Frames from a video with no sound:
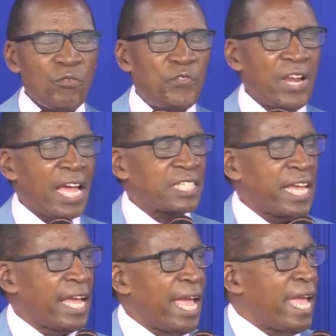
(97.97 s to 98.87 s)
You feel like
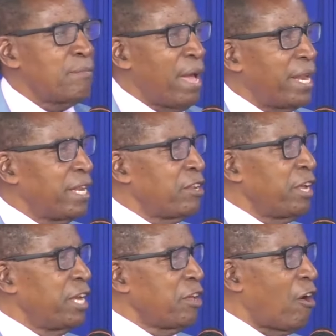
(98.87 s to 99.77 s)
saying amen
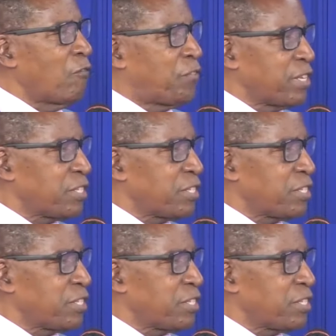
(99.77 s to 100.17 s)
in your office.